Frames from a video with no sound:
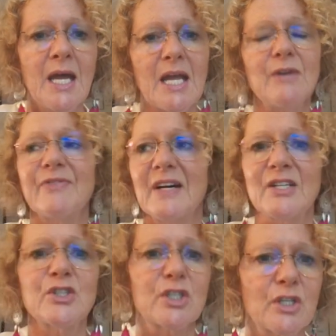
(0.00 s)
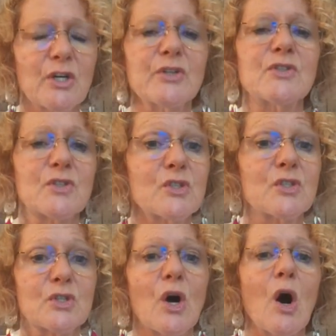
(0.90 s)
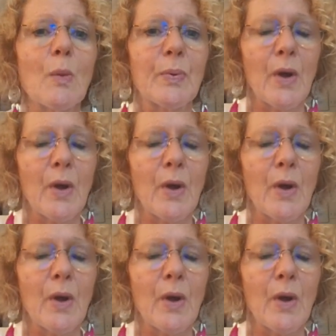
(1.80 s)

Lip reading: If I just stop